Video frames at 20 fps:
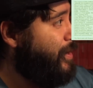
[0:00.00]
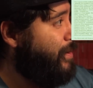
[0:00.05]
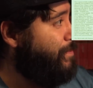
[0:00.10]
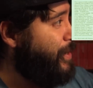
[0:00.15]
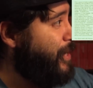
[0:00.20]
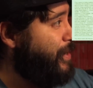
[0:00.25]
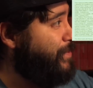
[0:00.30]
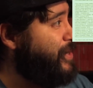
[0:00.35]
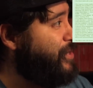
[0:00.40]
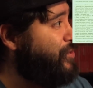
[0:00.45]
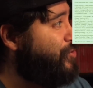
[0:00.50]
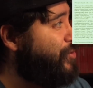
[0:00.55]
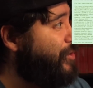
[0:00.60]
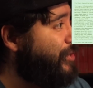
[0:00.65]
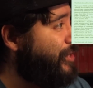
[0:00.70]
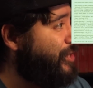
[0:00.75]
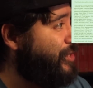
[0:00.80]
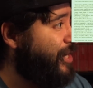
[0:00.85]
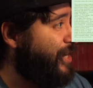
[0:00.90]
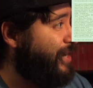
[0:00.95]
Pikmin
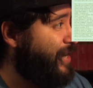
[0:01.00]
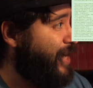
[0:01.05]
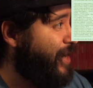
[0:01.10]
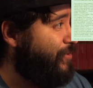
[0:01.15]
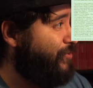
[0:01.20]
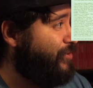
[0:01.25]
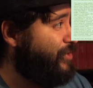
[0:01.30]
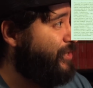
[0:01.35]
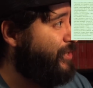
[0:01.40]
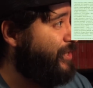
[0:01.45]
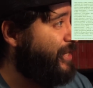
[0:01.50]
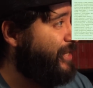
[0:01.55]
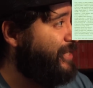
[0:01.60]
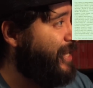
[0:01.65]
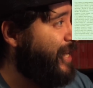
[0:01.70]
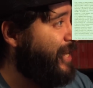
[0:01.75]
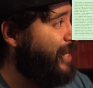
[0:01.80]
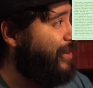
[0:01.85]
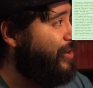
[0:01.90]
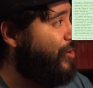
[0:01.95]
Trilogy announced,
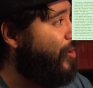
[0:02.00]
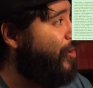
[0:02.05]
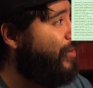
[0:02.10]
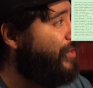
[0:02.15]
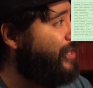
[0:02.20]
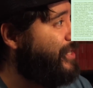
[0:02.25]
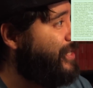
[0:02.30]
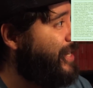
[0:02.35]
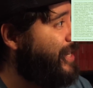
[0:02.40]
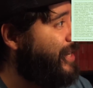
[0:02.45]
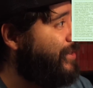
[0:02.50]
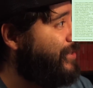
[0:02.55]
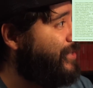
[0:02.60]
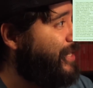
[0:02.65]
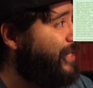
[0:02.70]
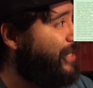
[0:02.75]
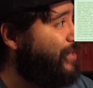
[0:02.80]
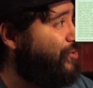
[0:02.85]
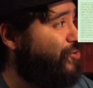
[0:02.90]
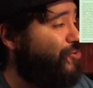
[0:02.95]
containing all the D L
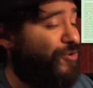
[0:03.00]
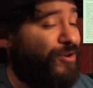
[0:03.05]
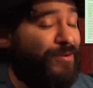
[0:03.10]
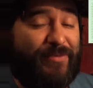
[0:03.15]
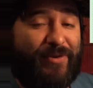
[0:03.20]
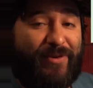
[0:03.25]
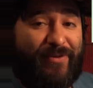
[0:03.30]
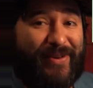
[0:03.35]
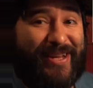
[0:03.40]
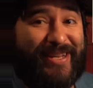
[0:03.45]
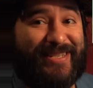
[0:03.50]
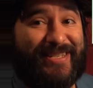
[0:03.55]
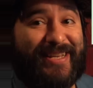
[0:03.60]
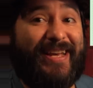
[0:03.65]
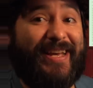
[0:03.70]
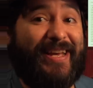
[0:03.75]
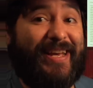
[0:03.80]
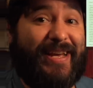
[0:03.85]
C and short movies.